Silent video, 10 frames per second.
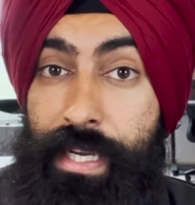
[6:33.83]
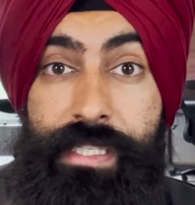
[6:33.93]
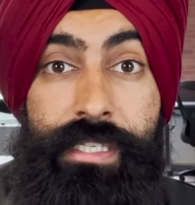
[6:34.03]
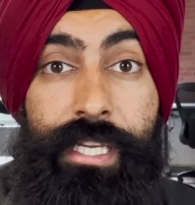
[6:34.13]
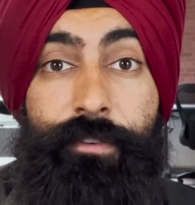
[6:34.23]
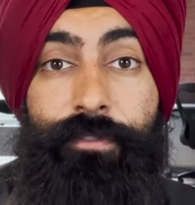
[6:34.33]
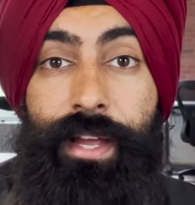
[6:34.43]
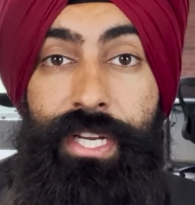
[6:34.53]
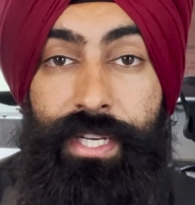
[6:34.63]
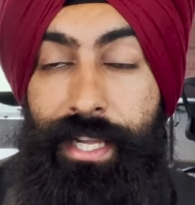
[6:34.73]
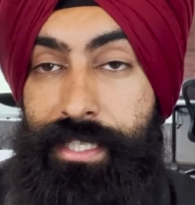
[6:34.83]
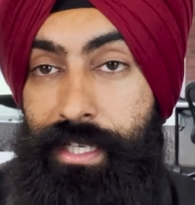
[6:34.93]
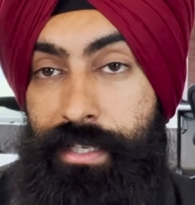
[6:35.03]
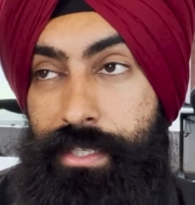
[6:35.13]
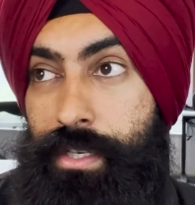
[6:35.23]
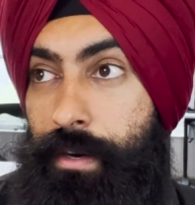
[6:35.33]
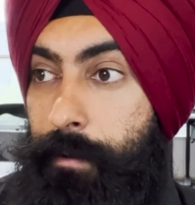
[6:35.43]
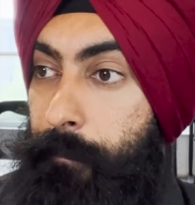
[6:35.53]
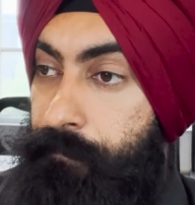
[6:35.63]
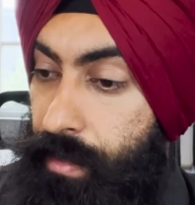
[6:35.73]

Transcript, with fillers: it's deflation that's the concern.